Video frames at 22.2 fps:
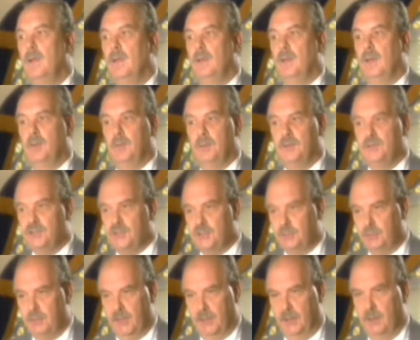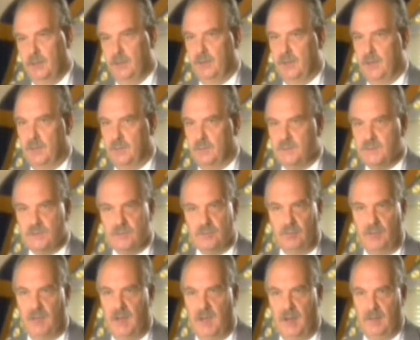They would shriek, they would
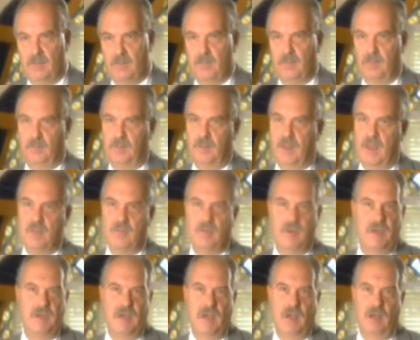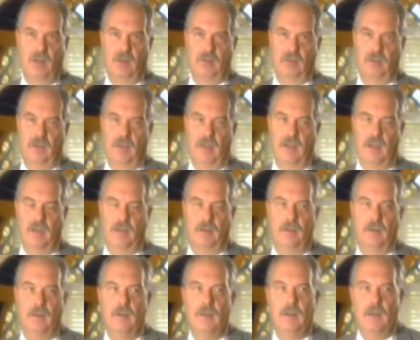scream, they would yell,
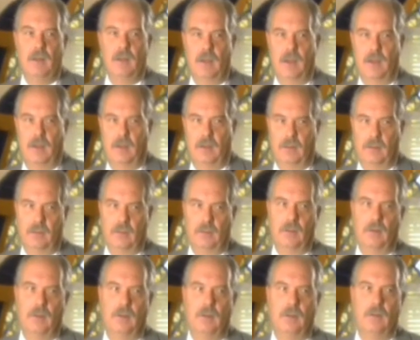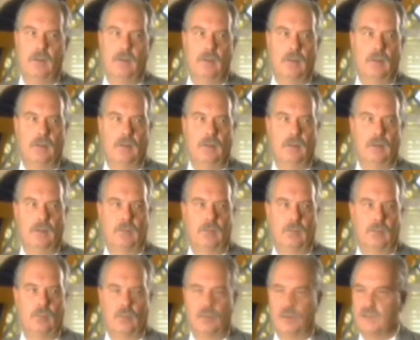and in
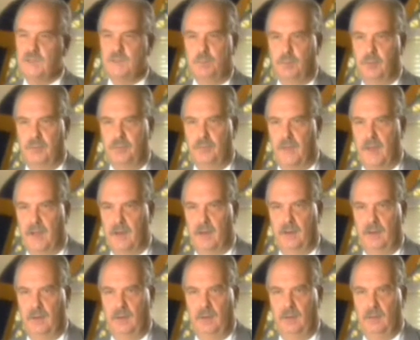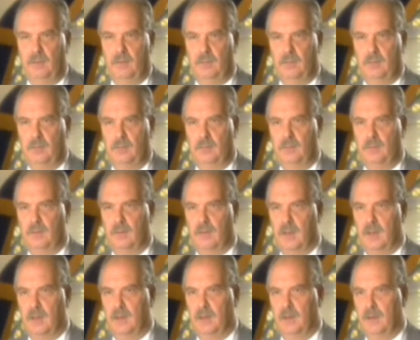worse profanity
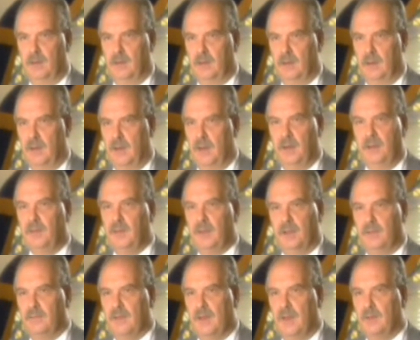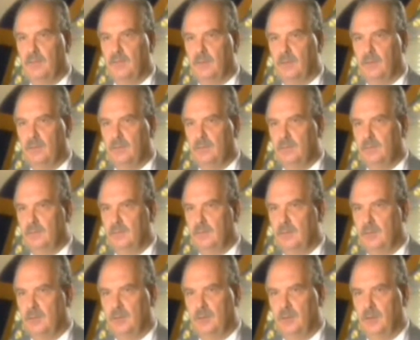than anything I've ever
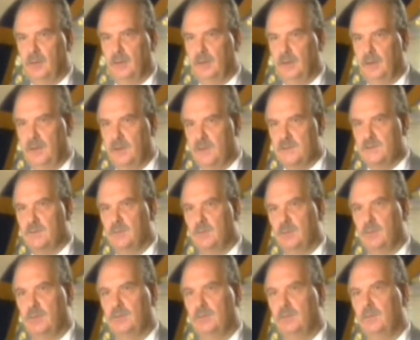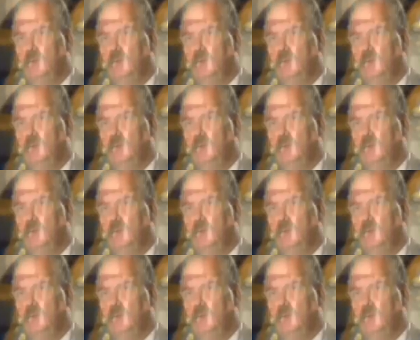heard in this world.